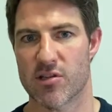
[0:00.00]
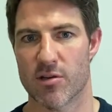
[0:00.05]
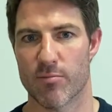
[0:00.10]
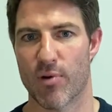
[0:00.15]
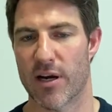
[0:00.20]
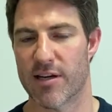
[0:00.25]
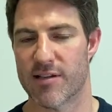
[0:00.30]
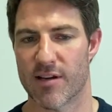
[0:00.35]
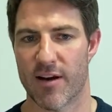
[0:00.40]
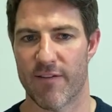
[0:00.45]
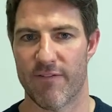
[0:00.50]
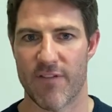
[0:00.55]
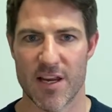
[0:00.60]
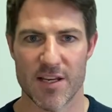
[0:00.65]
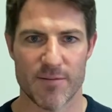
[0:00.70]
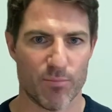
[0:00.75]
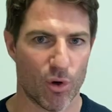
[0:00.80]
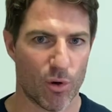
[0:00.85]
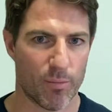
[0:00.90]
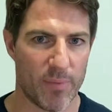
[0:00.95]
Brightside
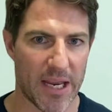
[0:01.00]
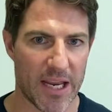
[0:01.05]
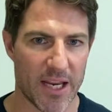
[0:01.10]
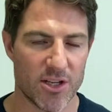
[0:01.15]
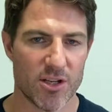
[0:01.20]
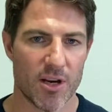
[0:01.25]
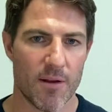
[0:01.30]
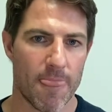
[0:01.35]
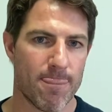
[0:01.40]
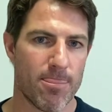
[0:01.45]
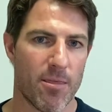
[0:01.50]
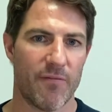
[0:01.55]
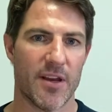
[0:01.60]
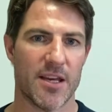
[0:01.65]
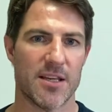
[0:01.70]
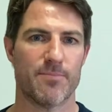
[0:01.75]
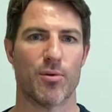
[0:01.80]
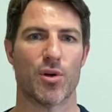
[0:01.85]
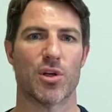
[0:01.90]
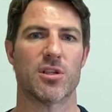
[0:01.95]
Facebook page,
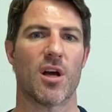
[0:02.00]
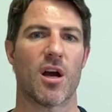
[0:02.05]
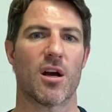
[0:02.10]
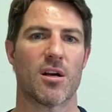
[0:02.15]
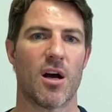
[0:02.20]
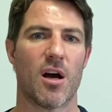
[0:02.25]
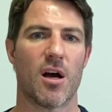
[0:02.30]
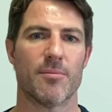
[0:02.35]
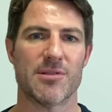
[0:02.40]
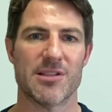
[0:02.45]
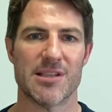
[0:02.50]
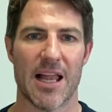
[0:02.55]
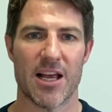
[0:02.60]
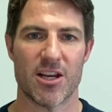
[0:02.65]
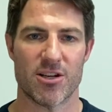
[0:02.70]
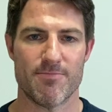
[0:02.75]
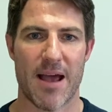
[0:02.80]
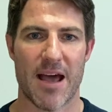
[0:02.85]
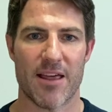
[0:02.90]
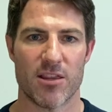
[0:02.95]

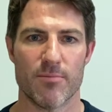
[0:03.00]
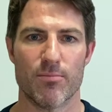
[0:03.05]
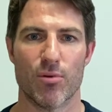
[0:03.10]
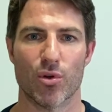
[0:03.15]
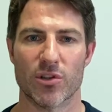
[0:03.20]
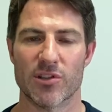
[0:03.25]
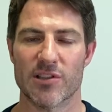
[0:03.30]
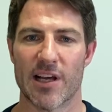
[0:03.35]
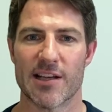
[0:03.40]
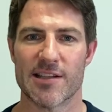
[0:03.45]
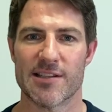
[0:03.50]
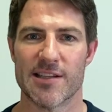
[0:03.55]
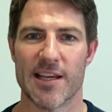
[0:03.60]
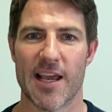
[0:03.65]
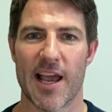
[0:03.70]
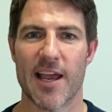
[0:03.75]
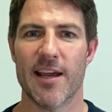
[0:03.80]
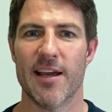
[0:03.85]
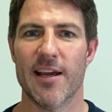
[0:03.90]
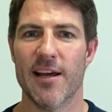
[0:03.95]

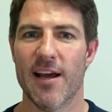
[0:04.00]
facebook.com/MatthewBoulton.ca.